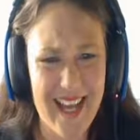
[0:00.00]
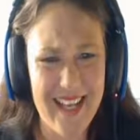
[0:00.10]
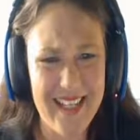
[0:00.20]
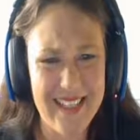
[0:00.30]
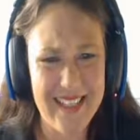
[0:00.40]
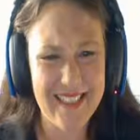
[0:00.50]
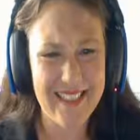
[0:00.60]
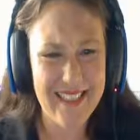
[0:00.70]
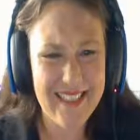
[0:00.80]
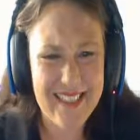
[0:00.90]
I,
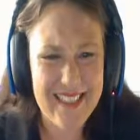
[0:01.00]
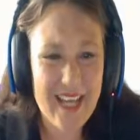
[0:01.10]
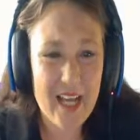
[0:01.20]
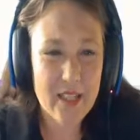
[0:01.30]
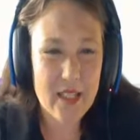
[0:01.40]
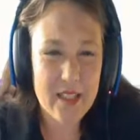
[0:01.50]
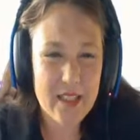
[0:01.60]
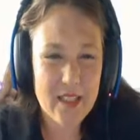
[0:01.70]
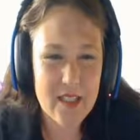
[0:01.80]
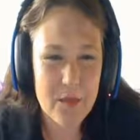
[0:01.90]
I,
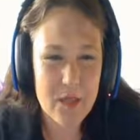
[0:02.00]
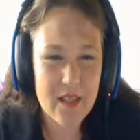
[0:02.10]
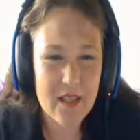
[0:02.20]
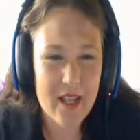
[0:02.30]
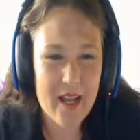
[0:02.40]
it's just not my thing.